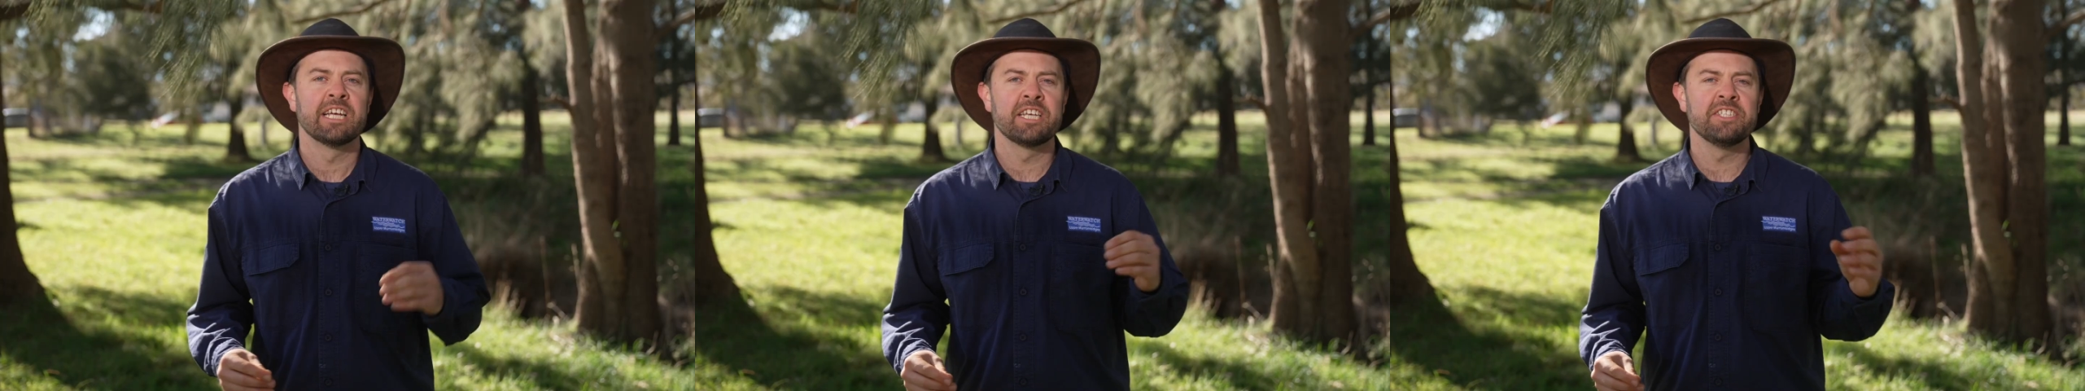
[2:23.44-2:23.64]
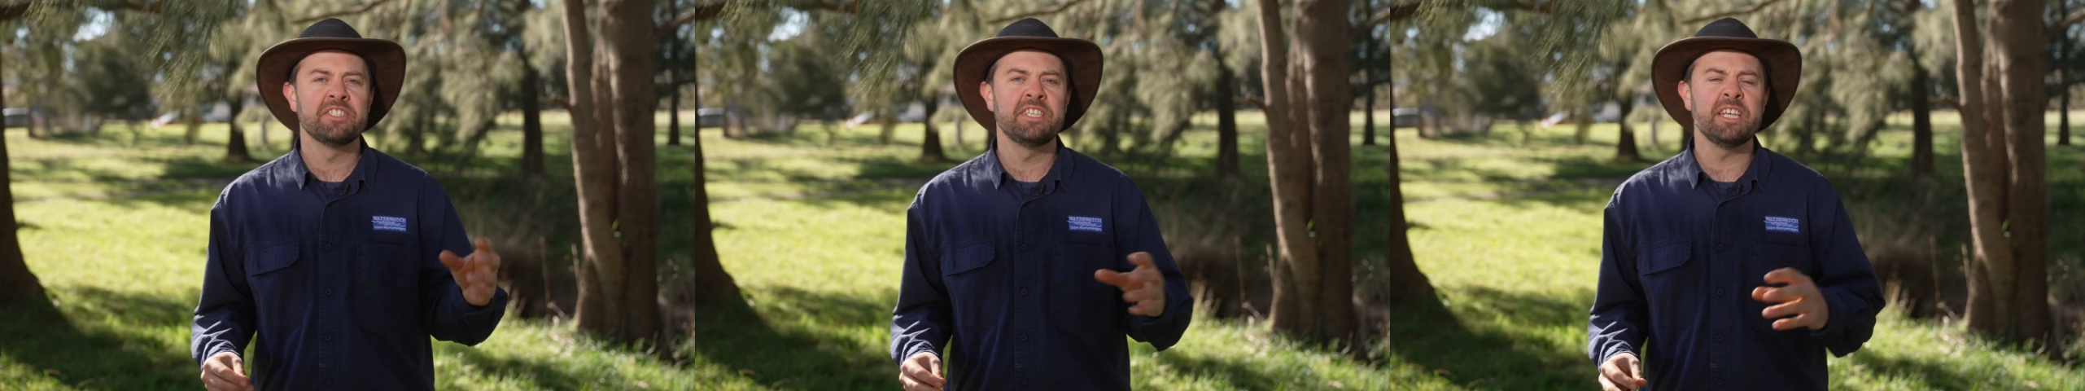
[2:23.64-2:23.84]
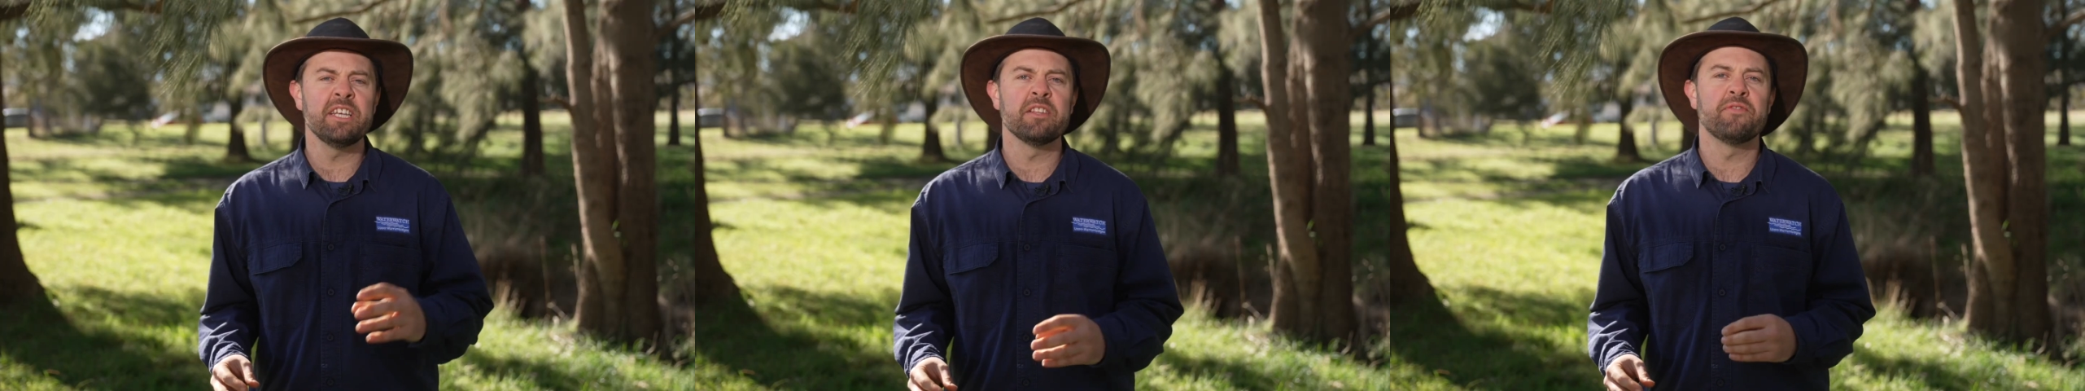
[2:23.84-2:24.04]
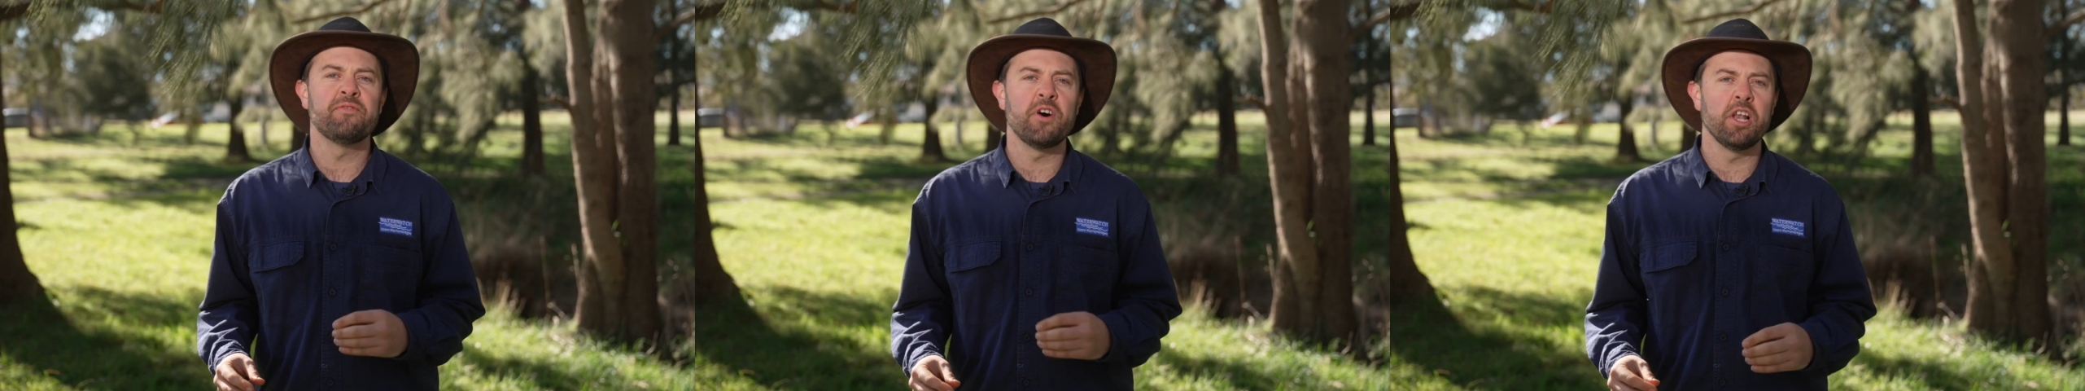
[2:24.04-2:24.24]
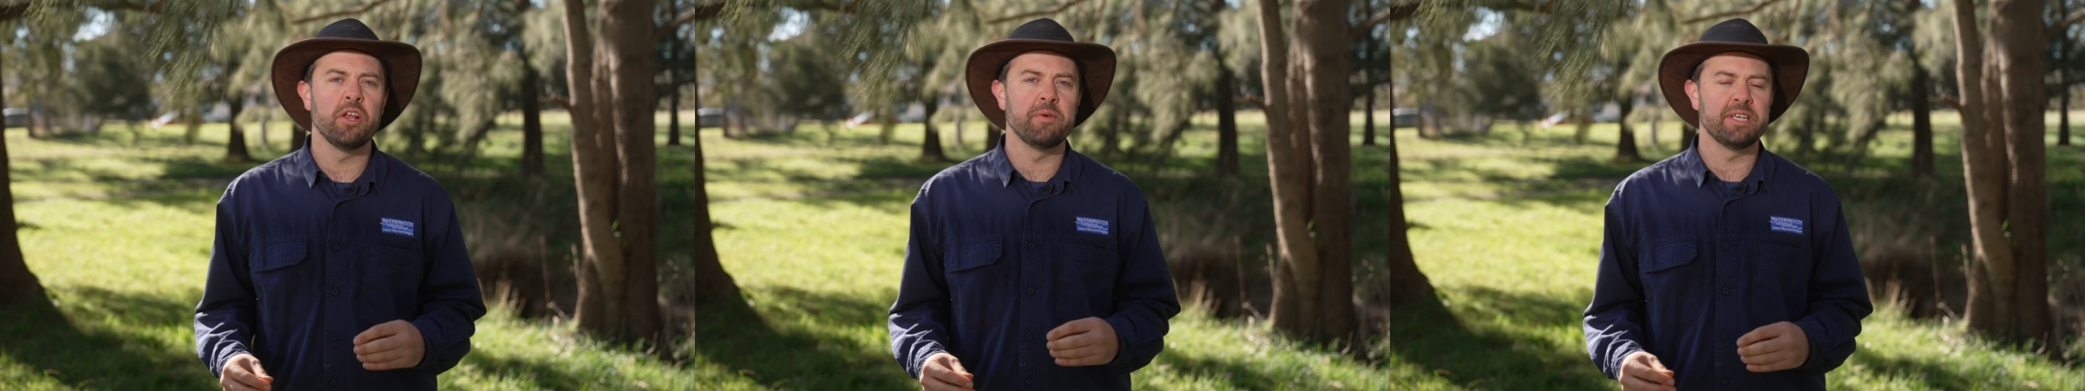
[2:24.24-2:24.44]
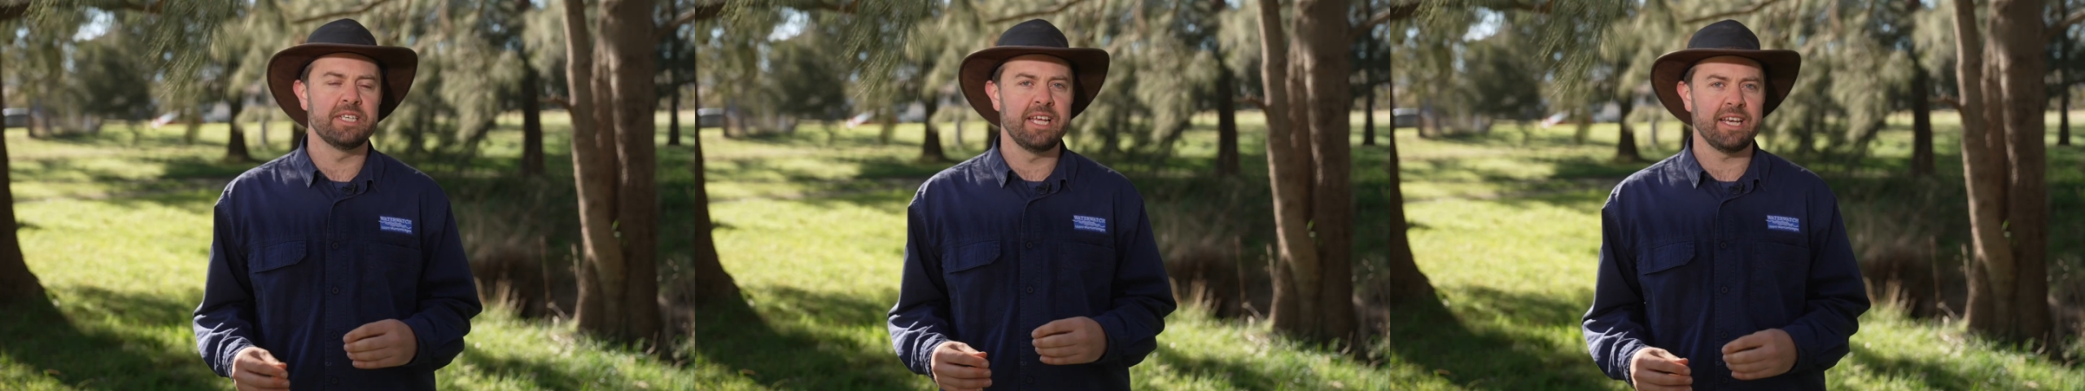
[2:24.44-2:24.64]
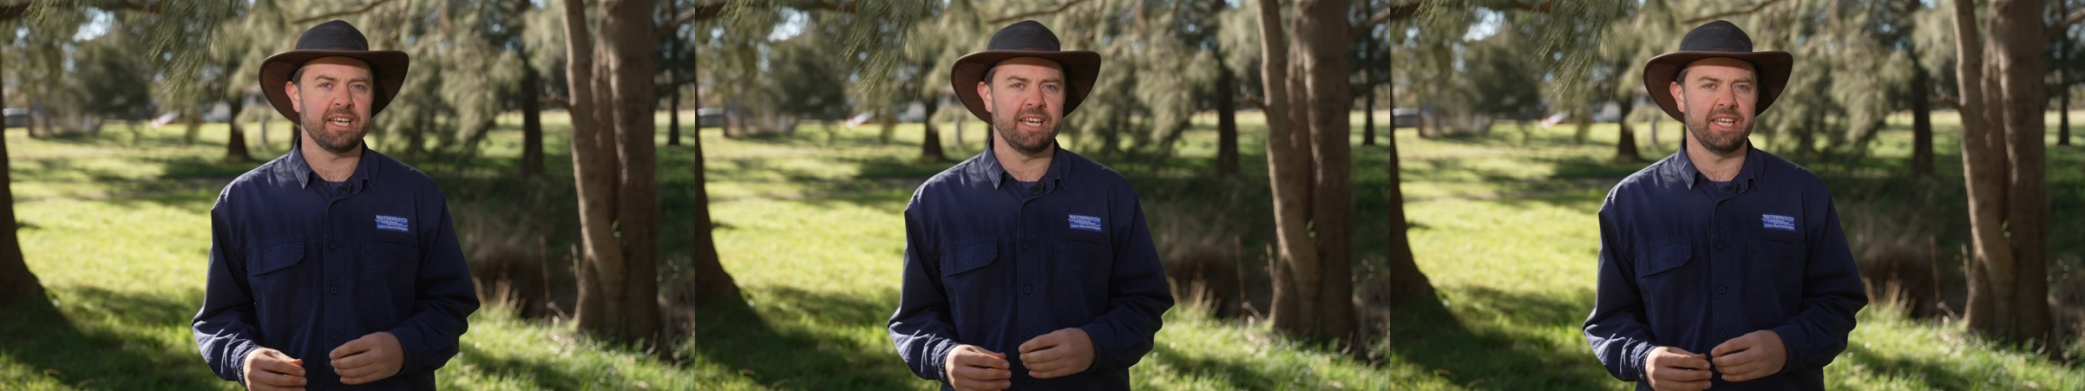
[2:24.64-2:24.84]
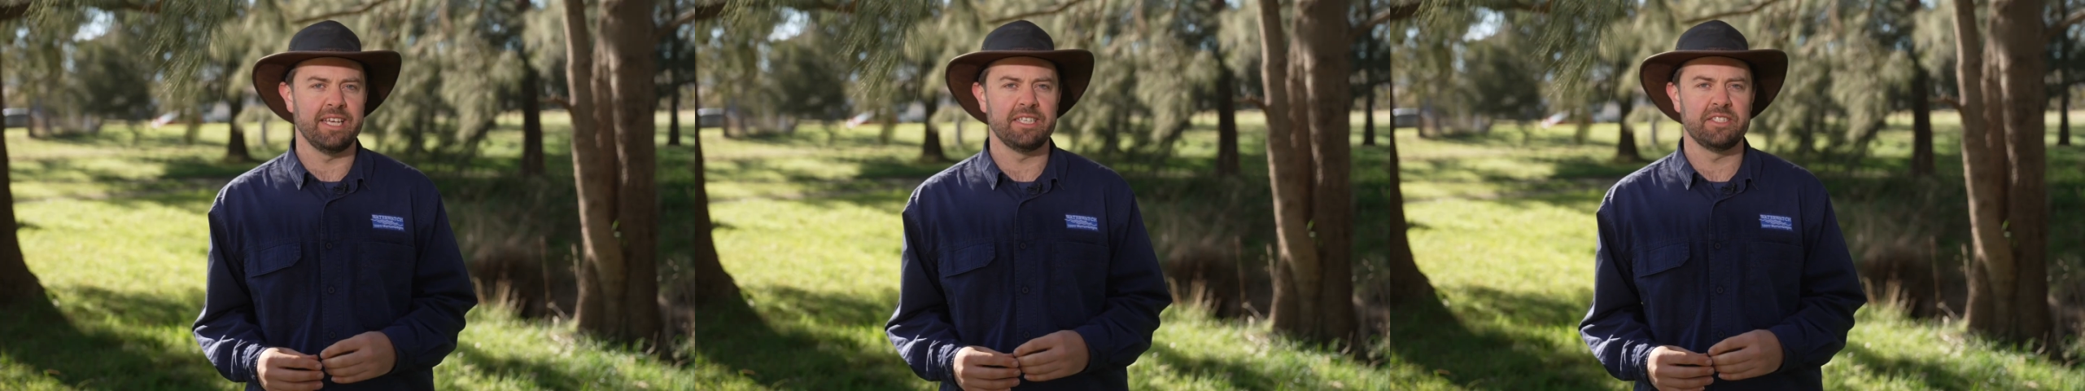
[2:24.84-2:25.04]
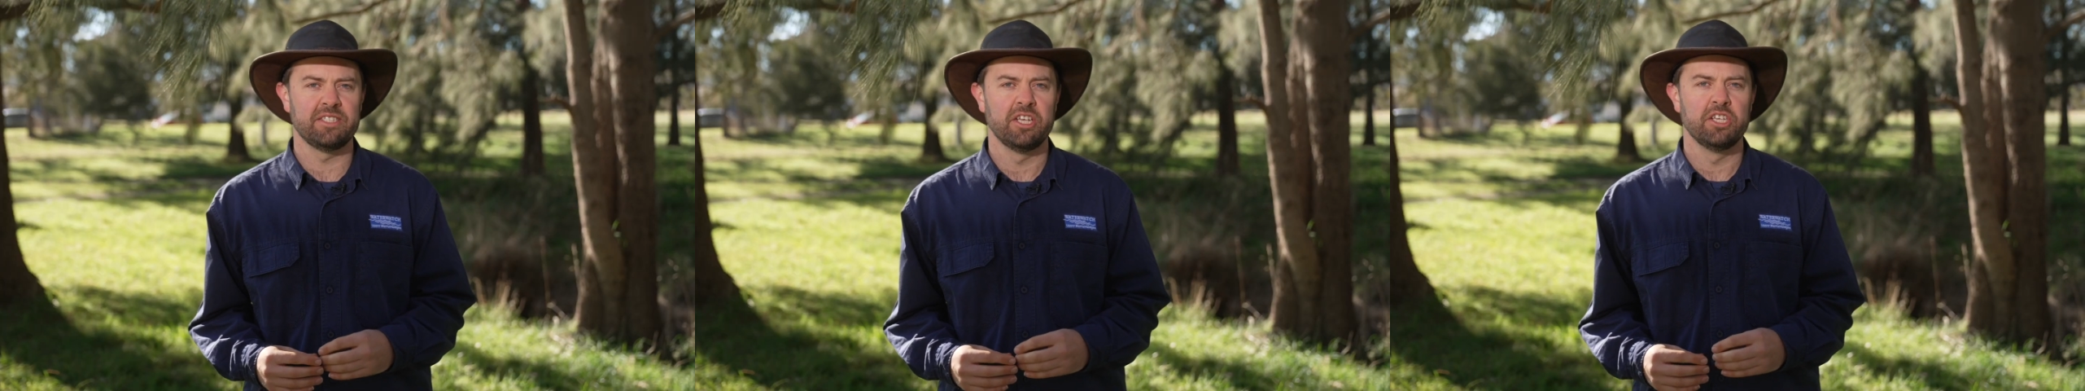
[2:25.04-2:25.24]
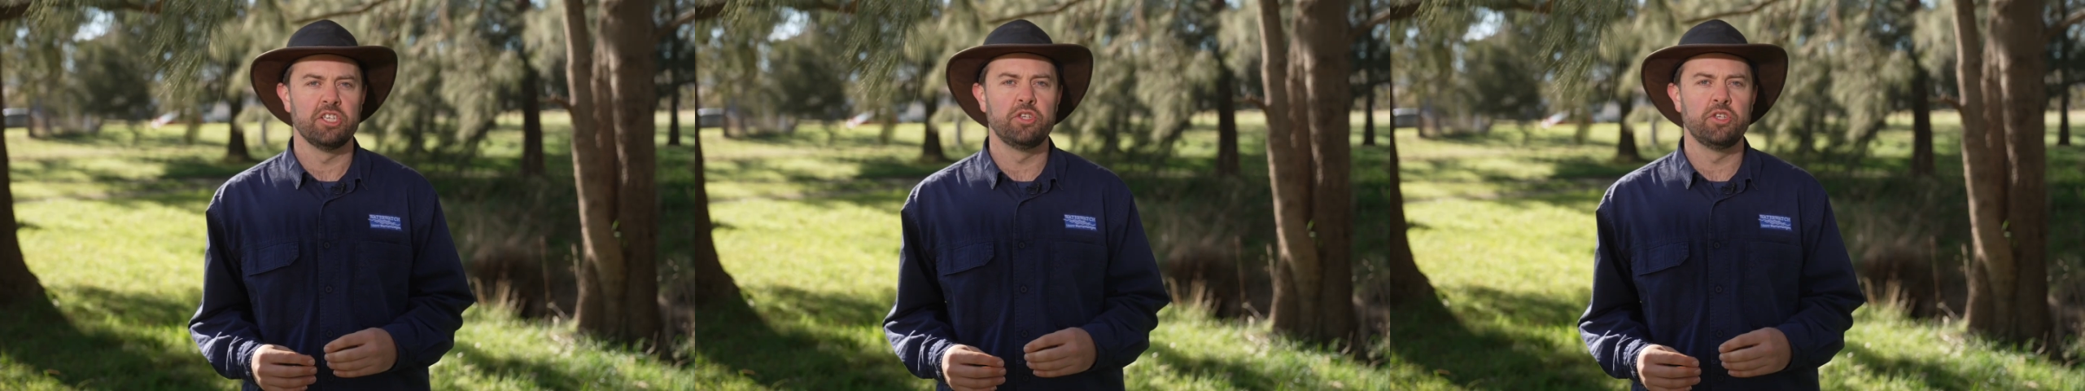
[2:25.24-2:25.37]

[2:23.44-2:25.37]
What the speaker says: Consider the following techniques